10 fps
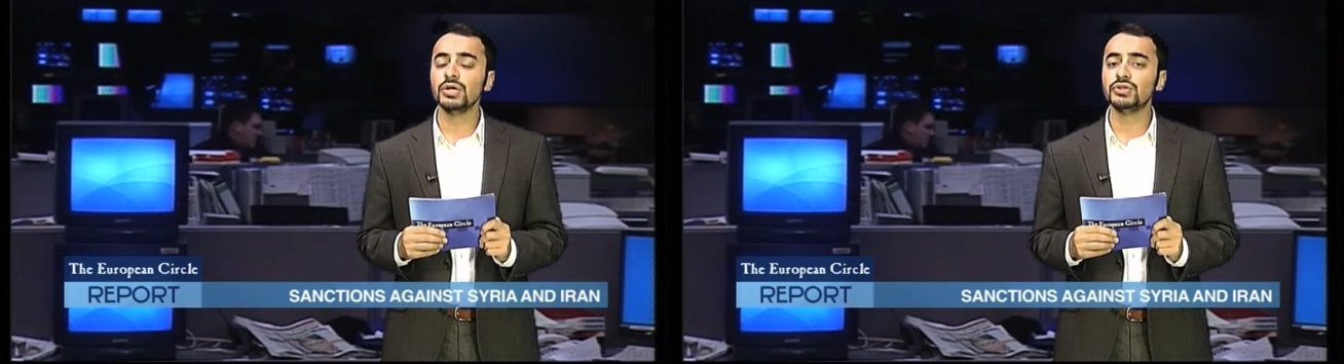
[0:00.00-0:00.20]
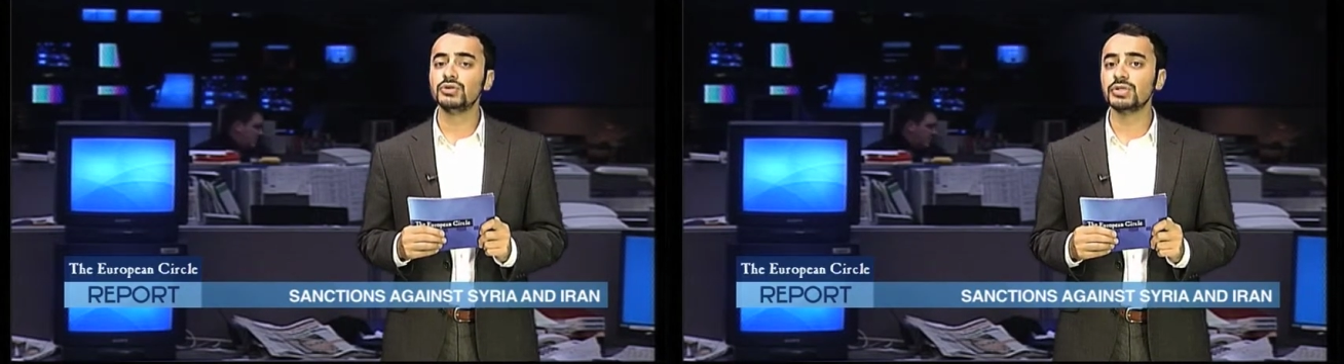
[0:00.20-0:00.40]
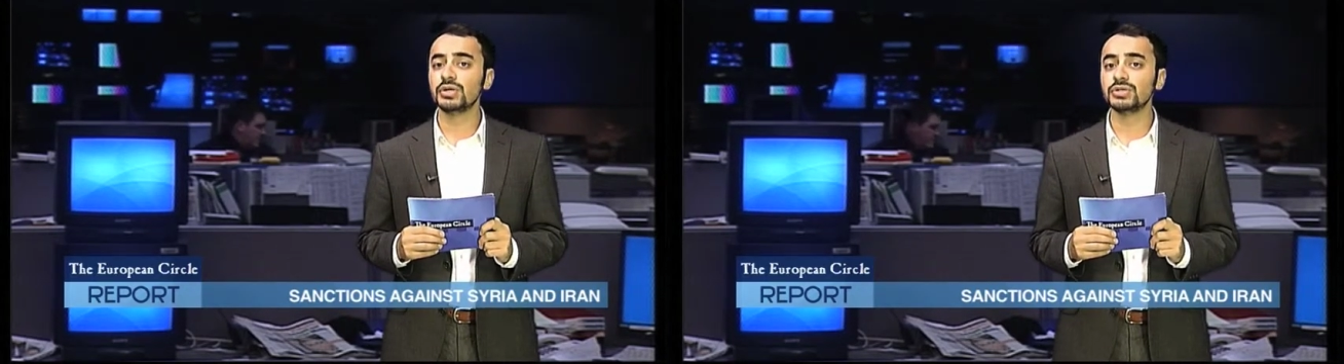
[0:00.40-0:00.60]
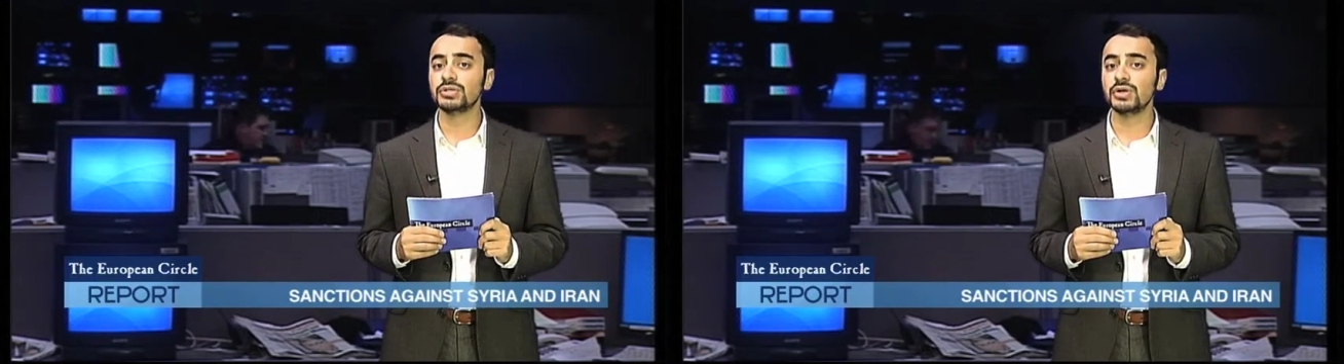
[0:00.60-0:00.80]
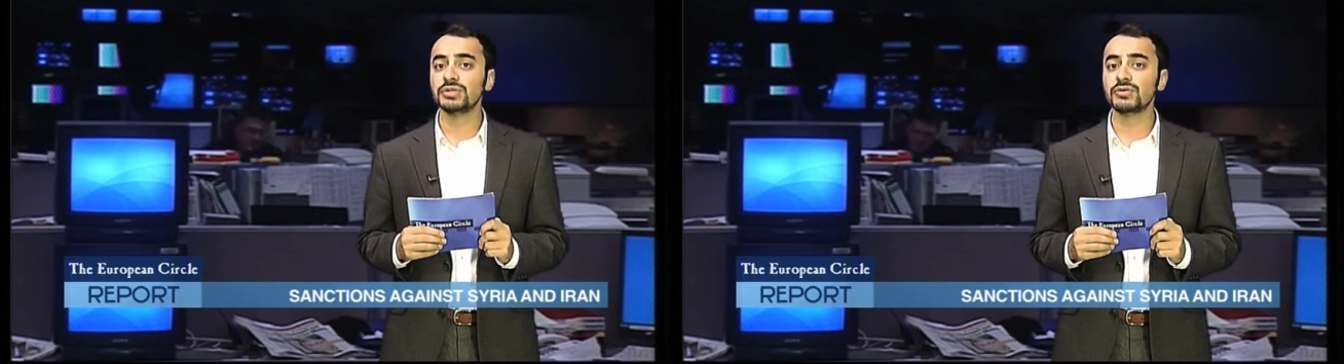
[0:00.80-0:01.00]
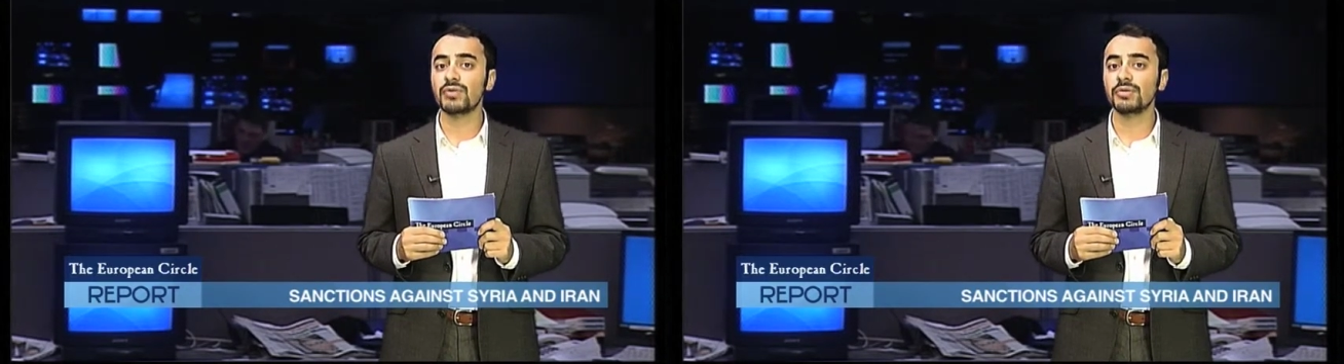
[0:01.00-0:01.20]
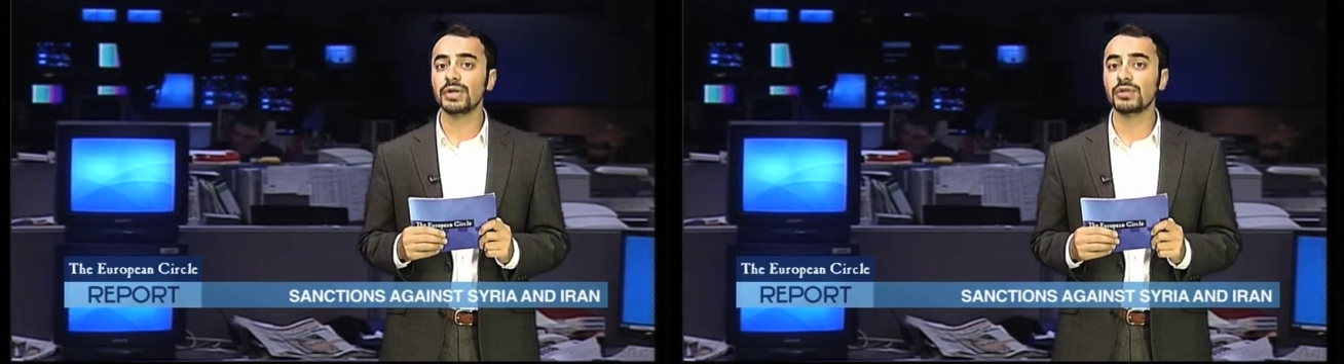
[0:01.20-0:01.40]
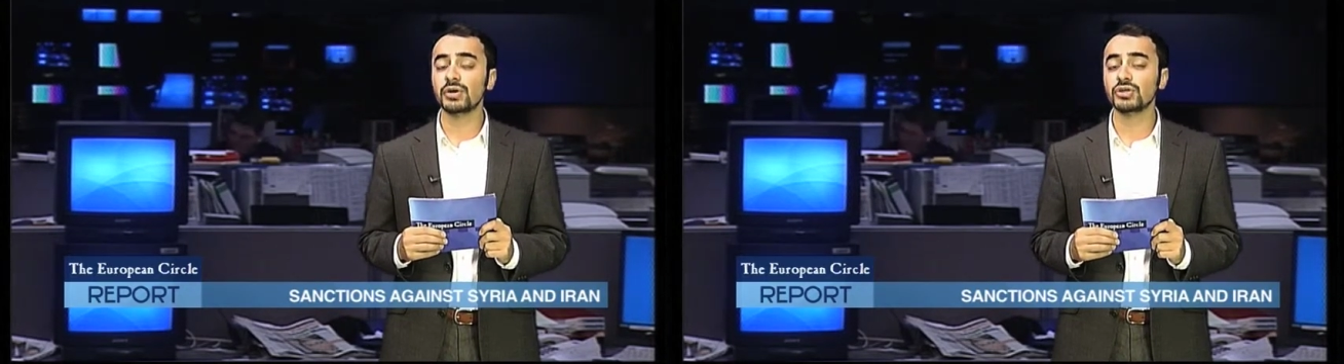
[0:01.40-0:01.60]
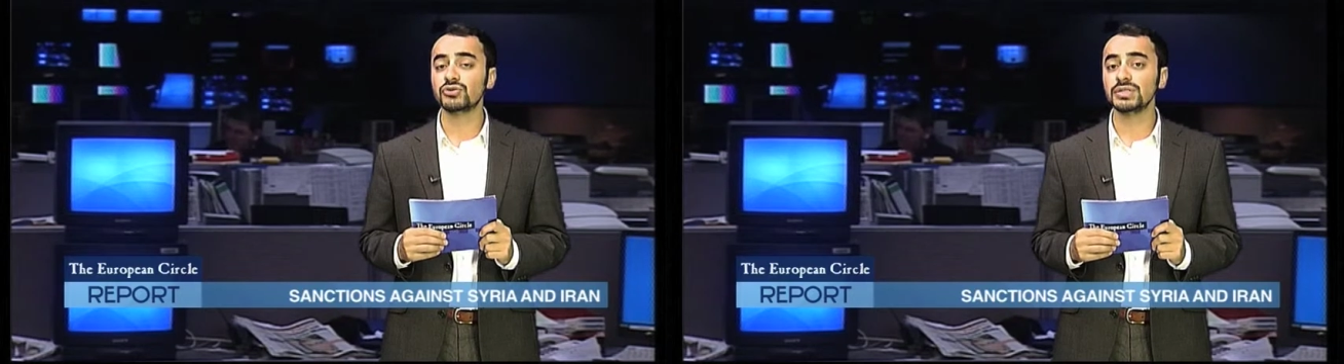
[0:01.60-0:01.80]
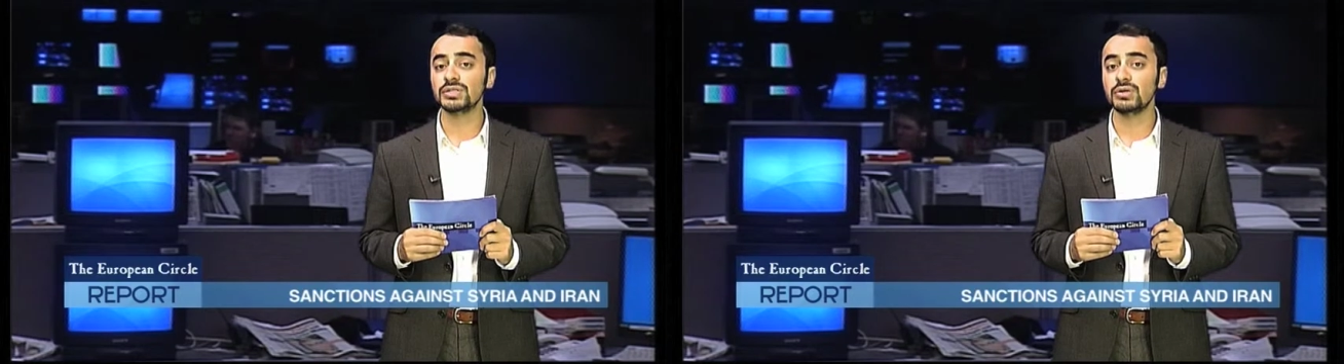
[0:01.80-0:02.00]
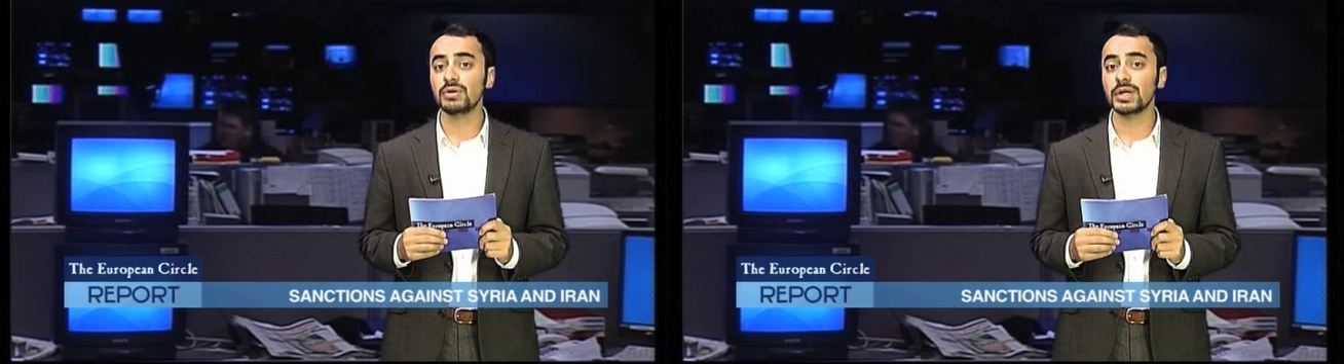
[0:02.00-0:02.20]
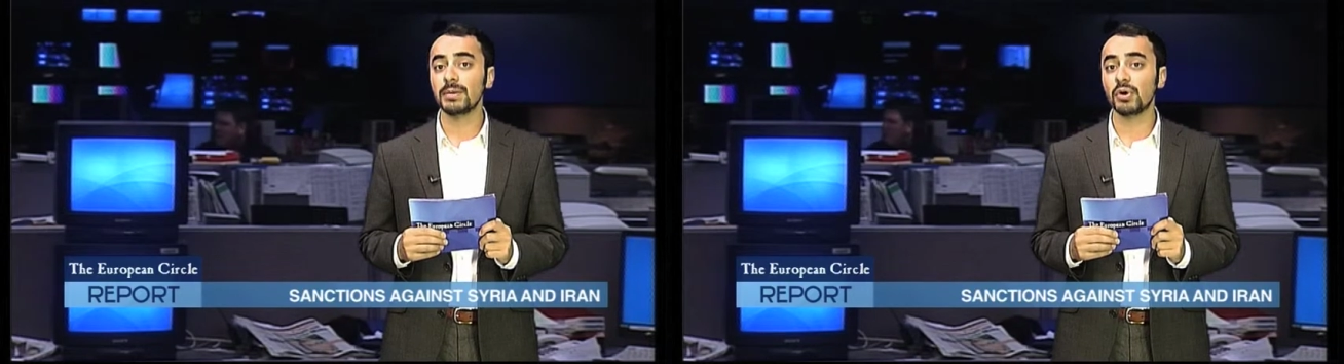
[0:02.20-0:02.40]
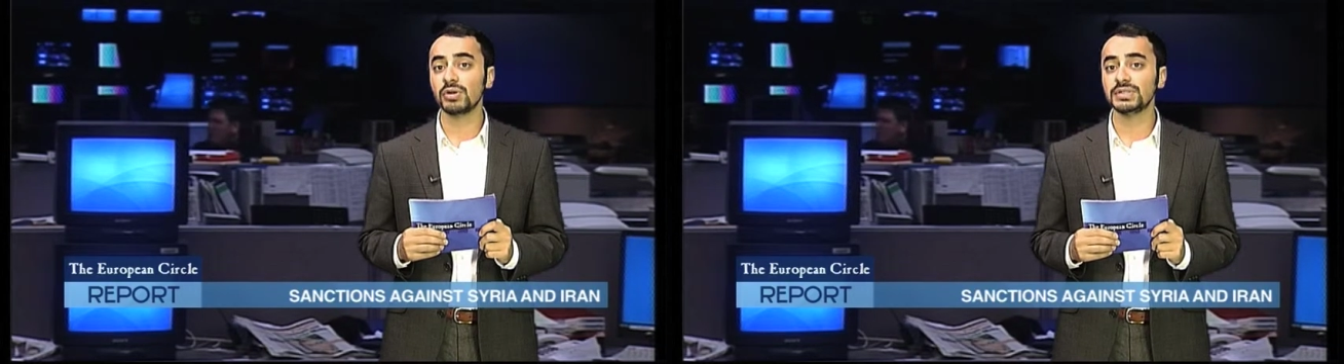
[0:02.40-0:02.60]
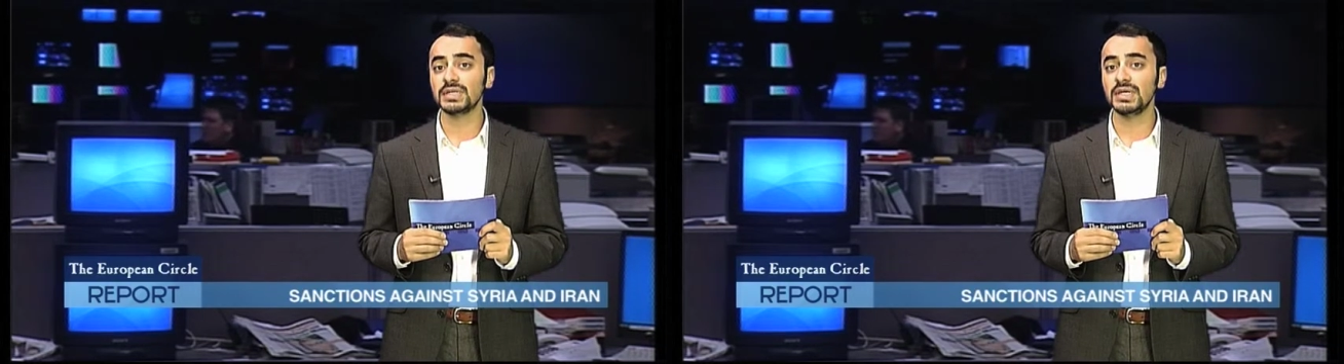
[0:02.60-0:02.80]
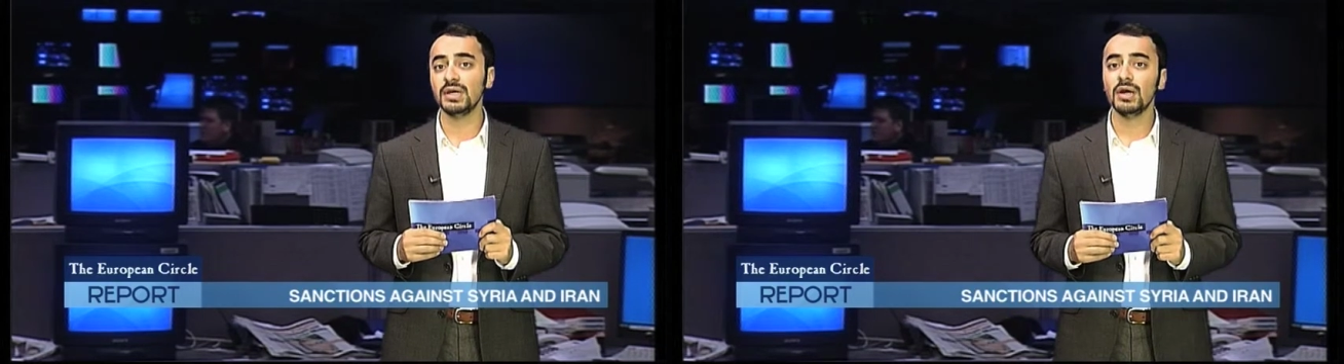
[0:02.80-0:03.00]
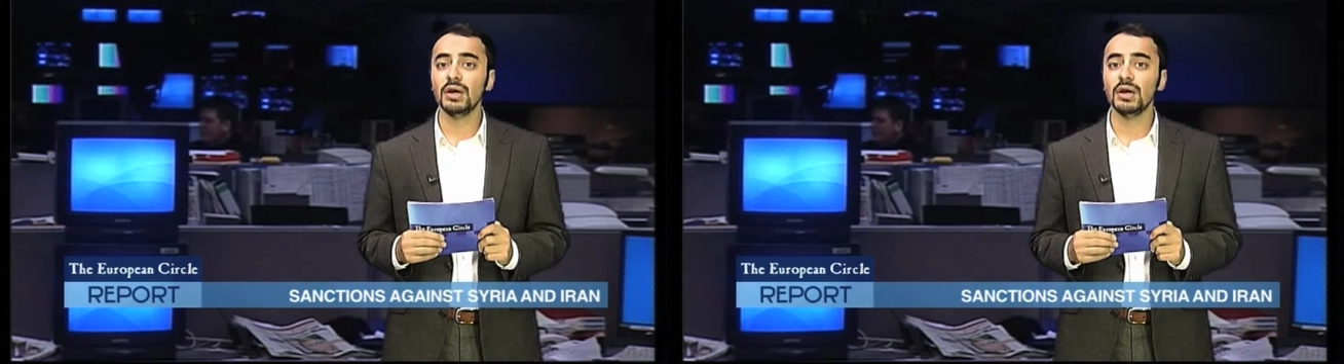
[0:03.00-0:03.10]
Due to concerns surrounding the country's nuclear policy,